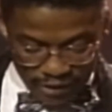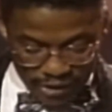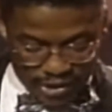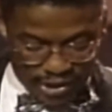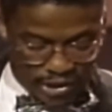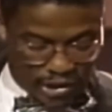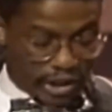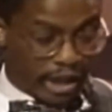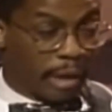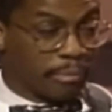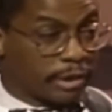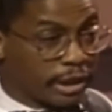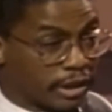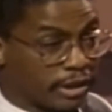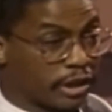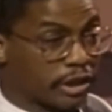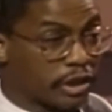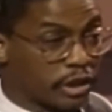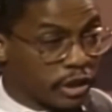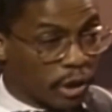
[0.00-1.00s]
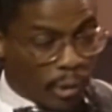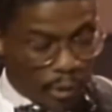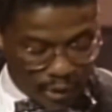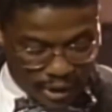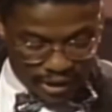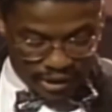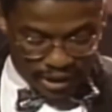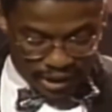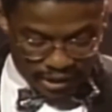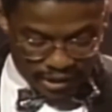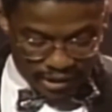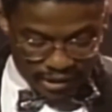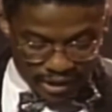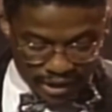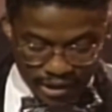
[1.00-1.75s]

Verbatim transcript: is the subject, the story that,